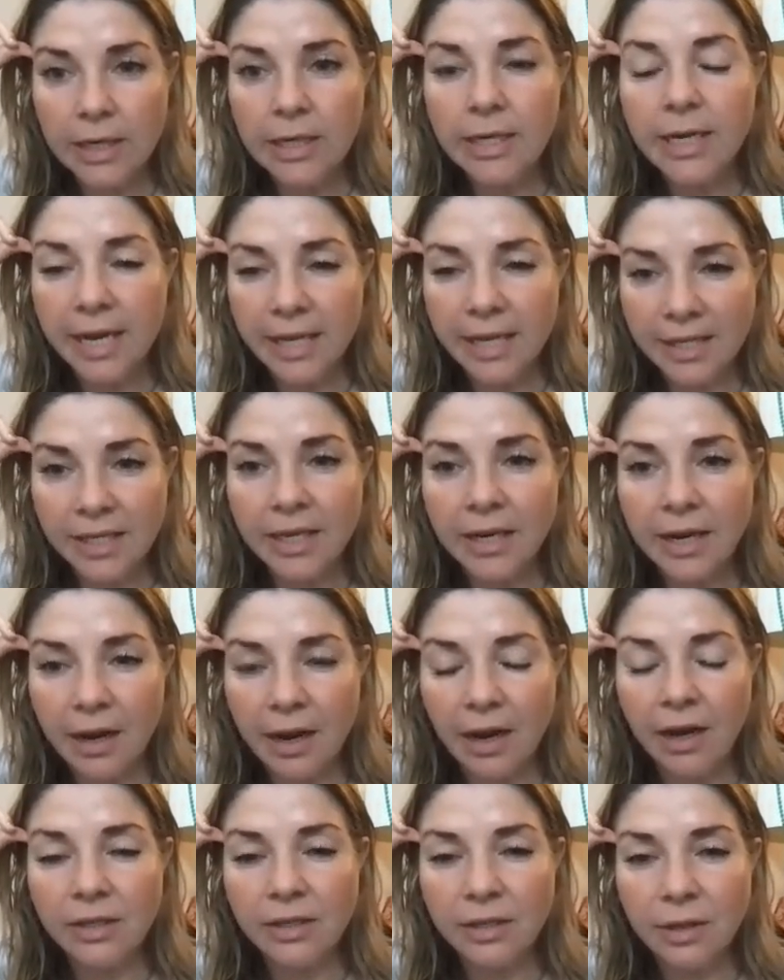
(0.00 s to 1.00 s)
Yes. And I
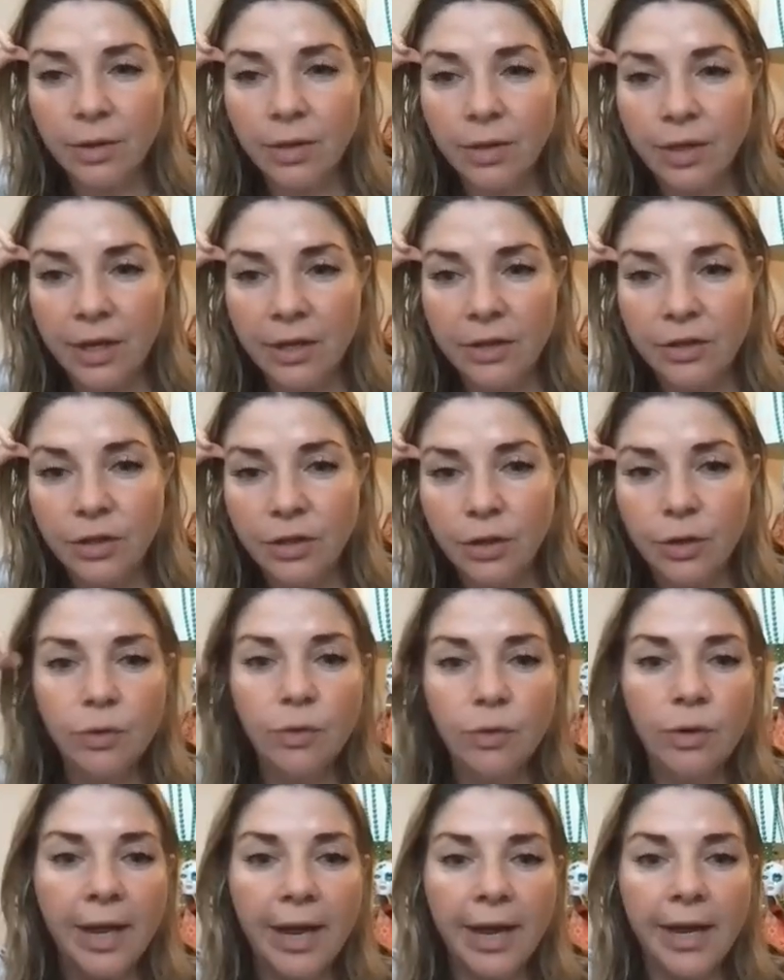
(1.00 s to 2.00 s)
also think,
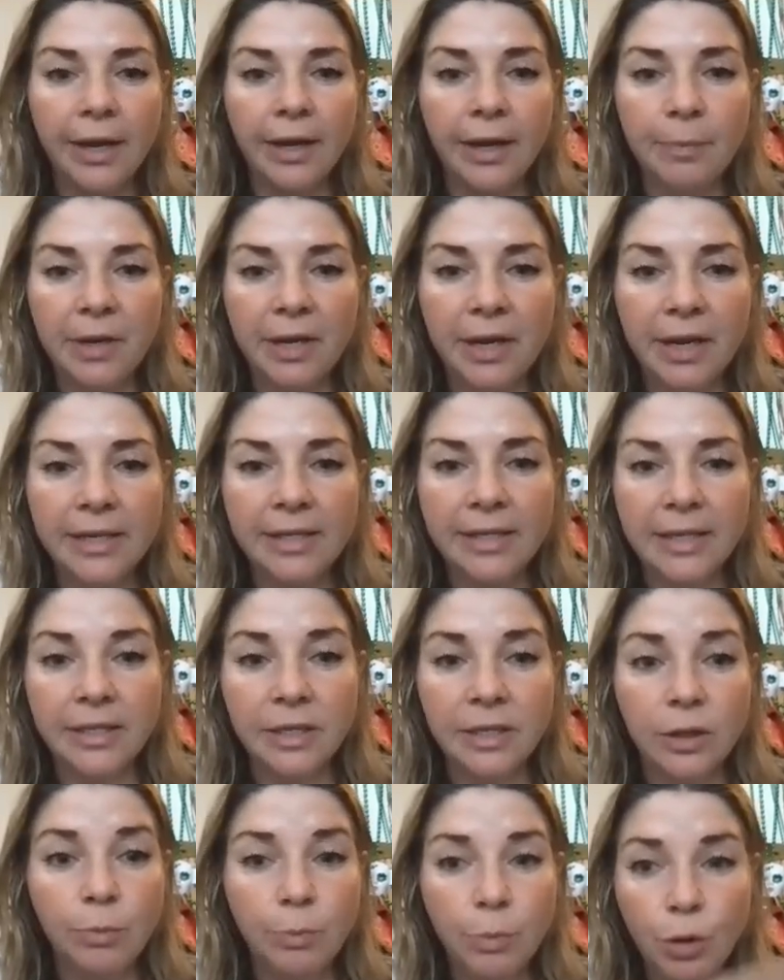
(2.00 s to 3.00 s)
too, like because
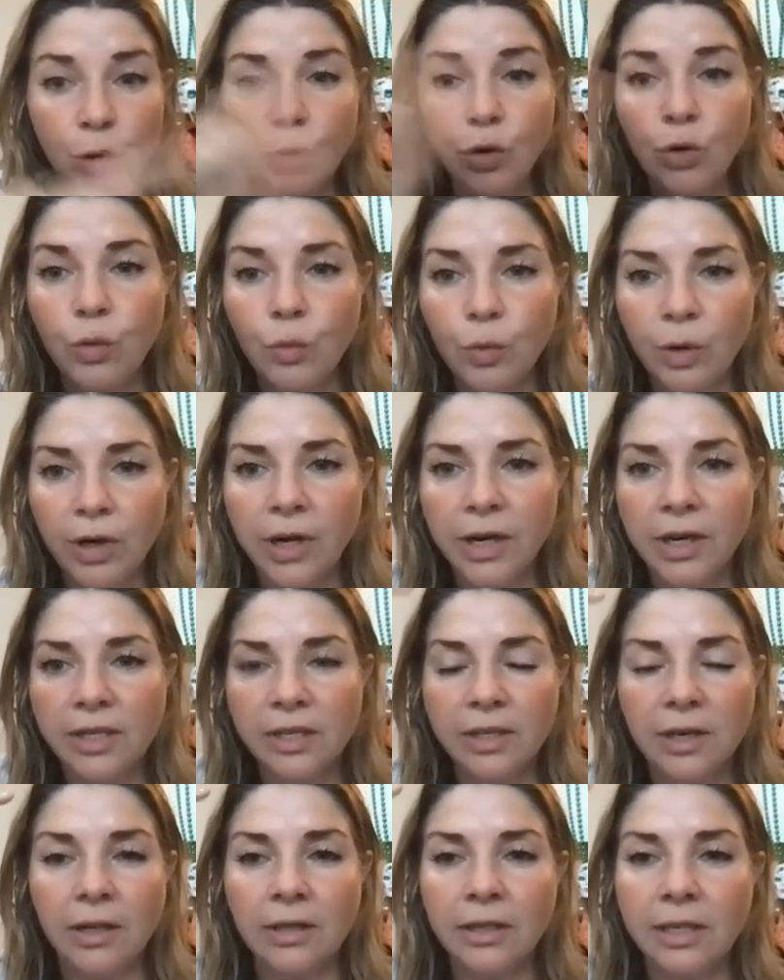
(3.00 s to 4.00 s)
it's the moon, we're going to
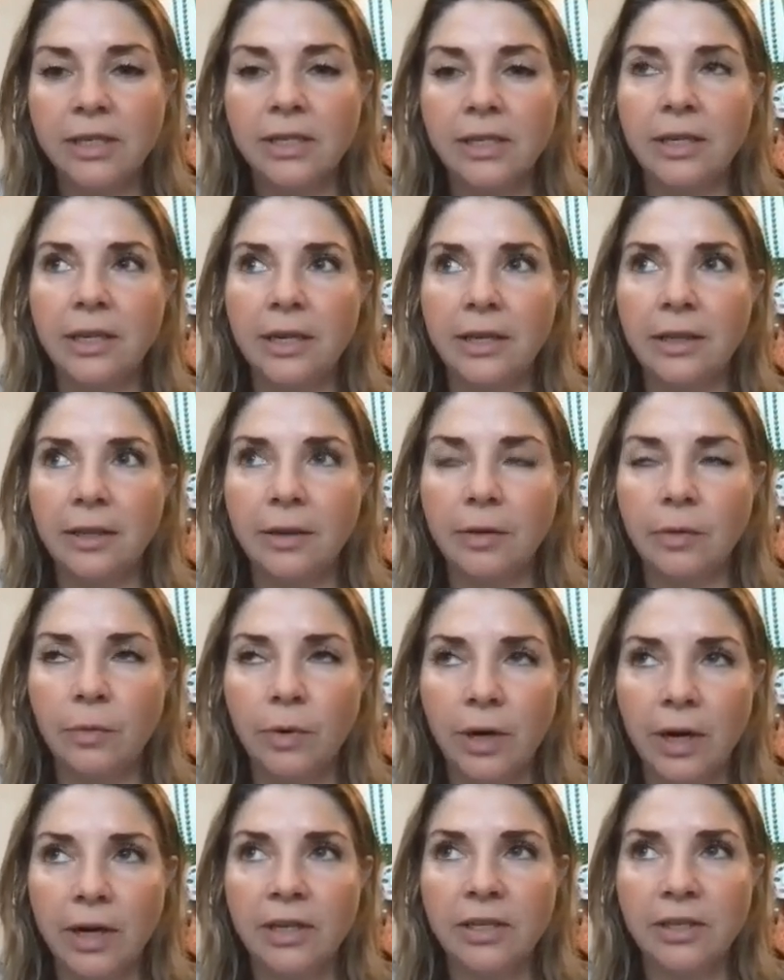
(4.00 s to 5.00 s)
start listening.
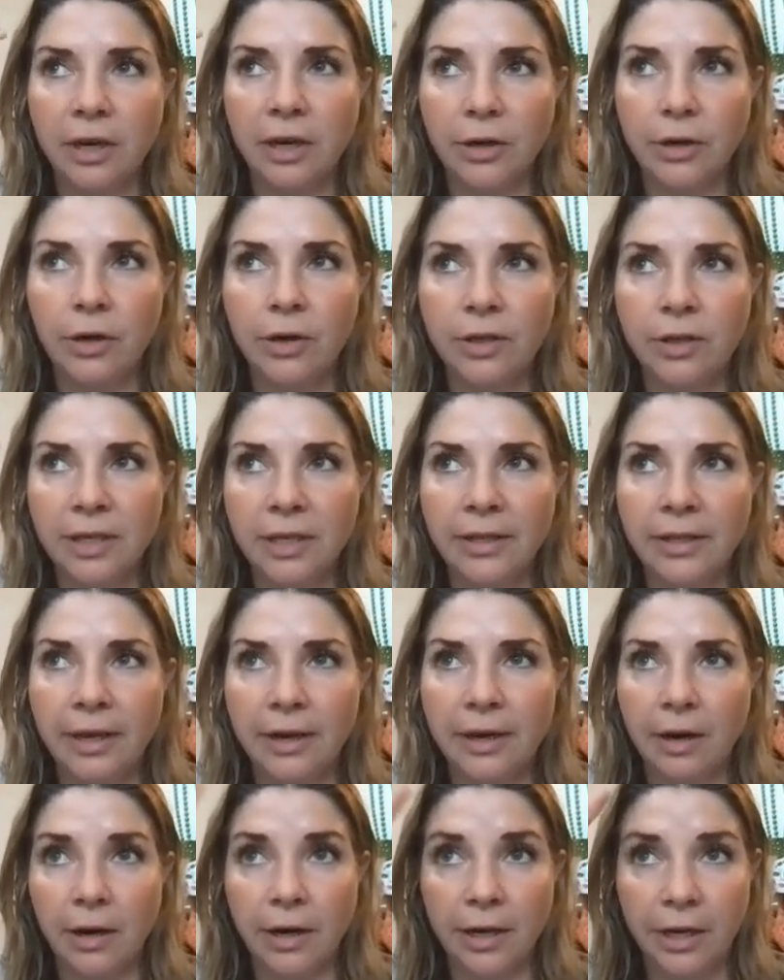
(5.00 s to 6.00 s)
We're going to start noticing
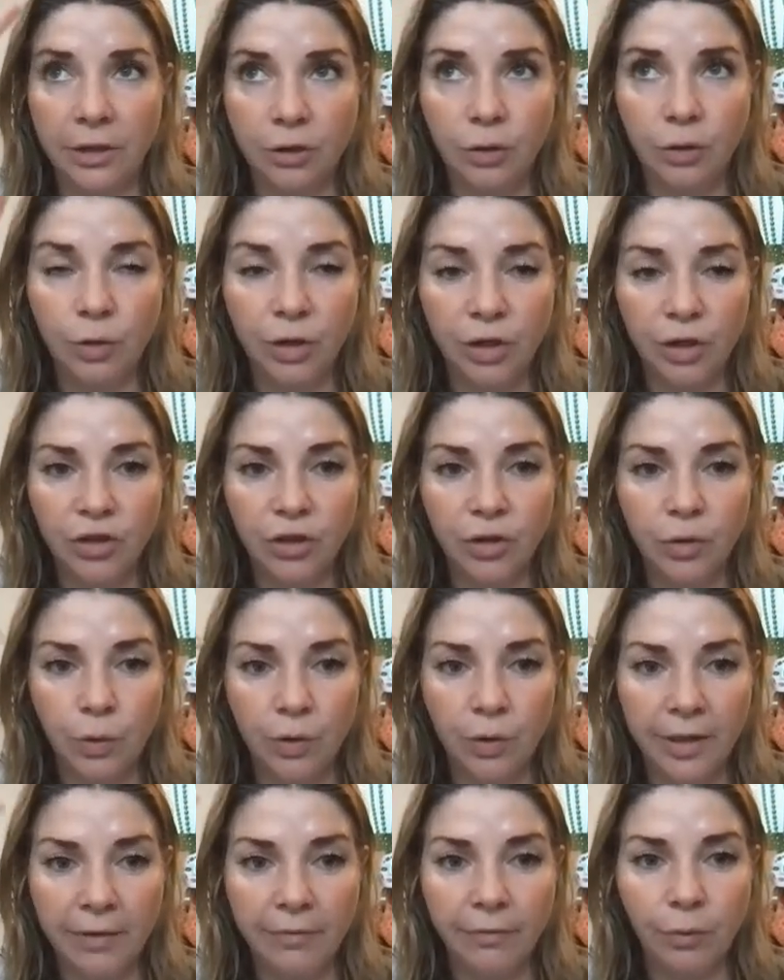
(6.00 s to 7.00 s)
that our intuition
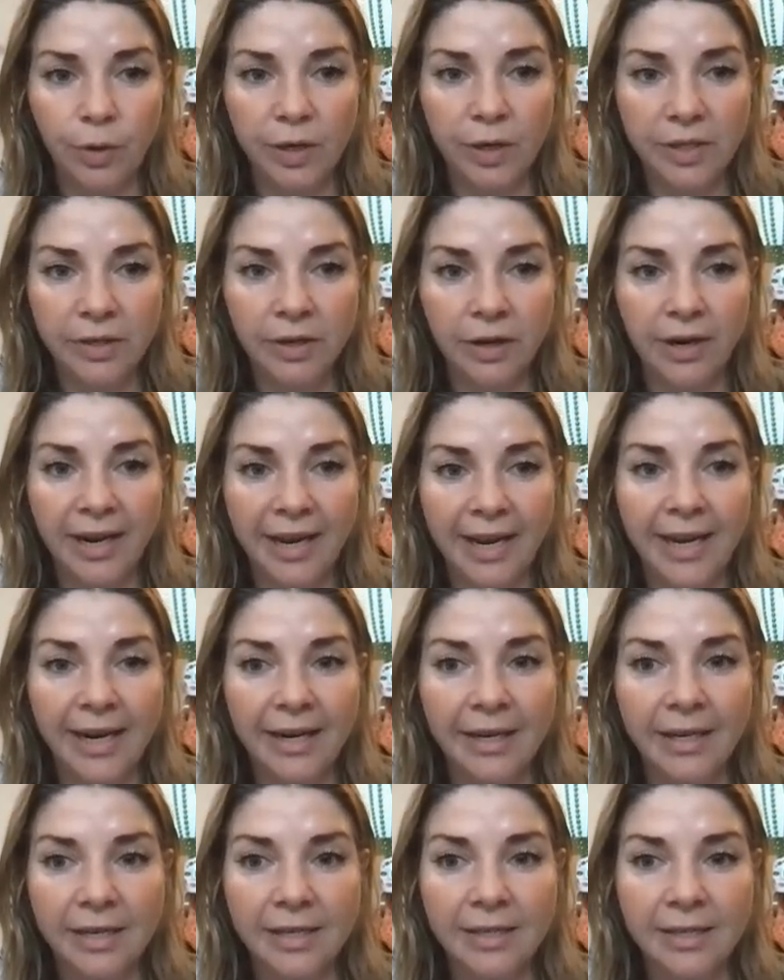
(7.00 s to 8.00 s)
or that voice in our
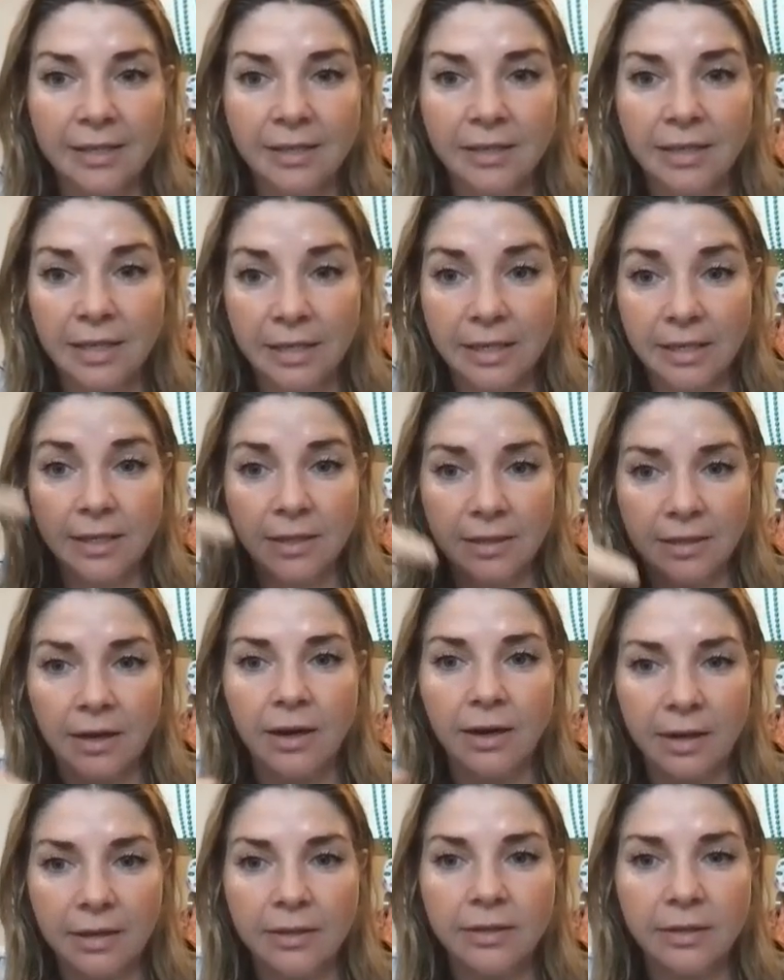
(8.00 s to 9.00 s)
head is, is
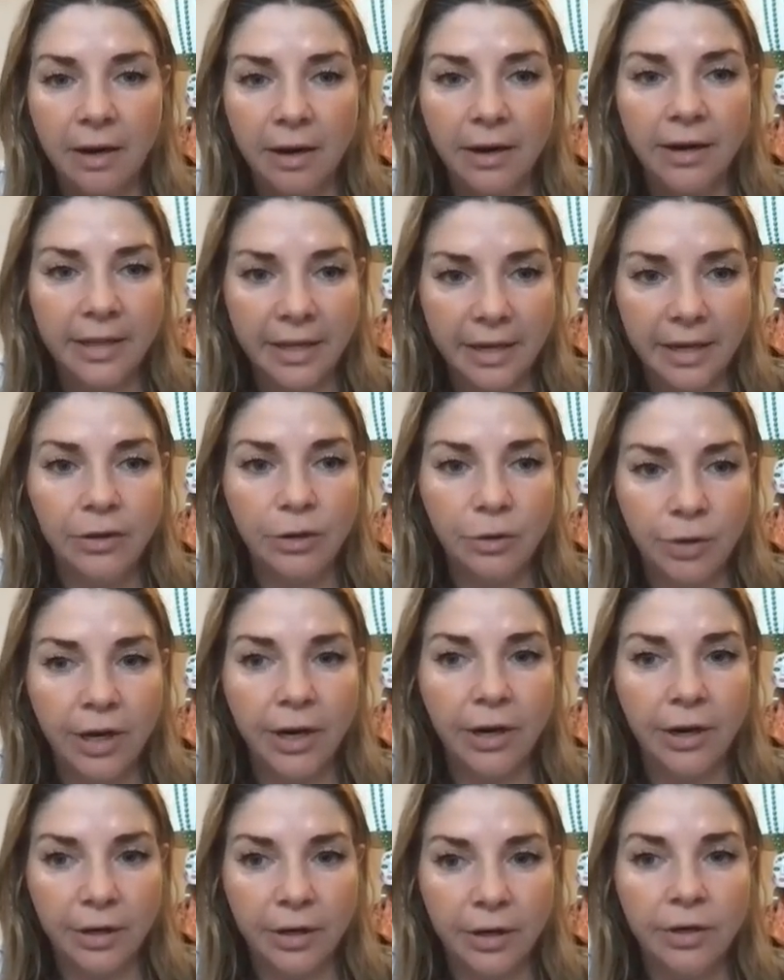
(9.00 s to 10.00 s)
start starting that new
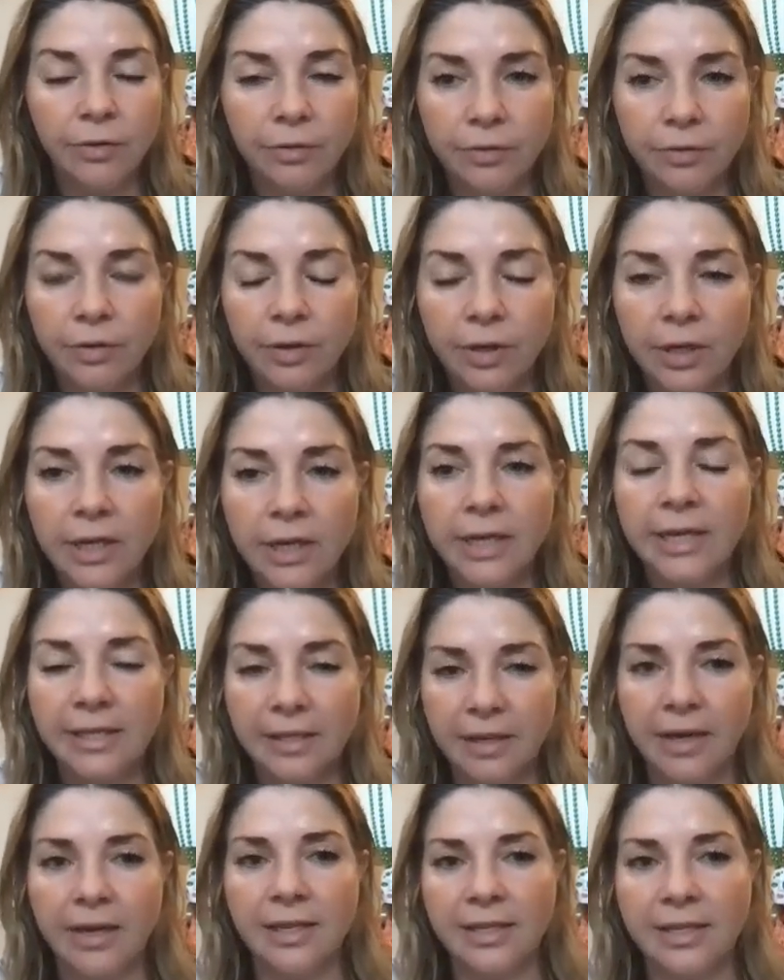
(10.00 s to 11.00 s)
narrative. It's
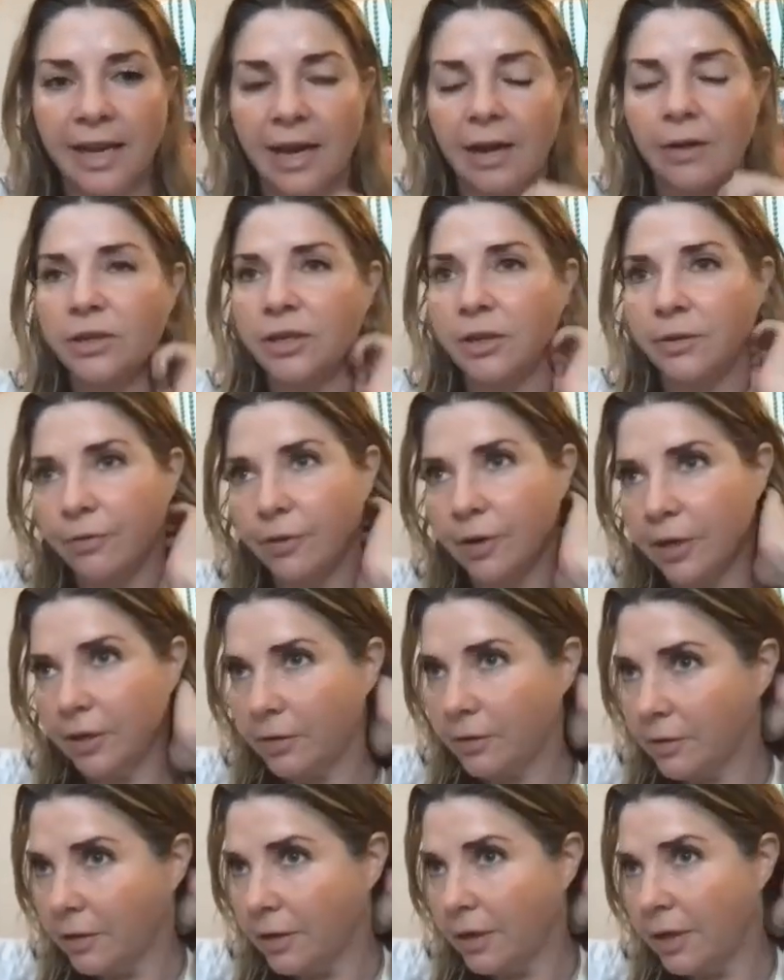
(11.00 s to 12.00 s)
yeah. going to sound
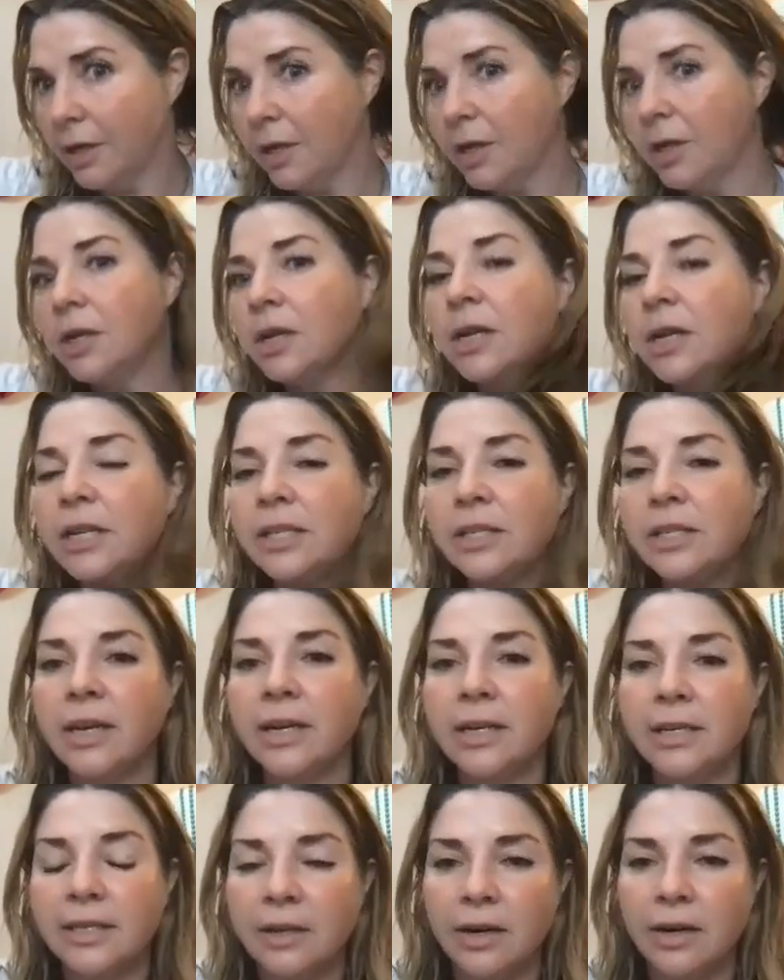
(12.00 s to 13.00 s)
different. It's
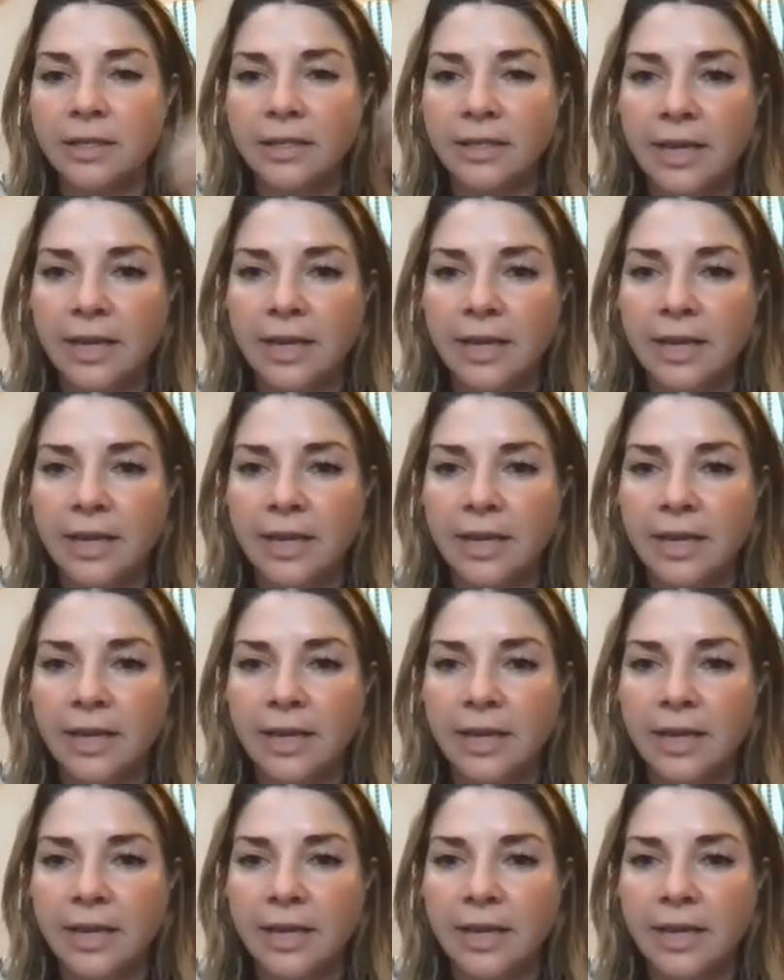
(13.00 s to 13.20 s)
going to yep. start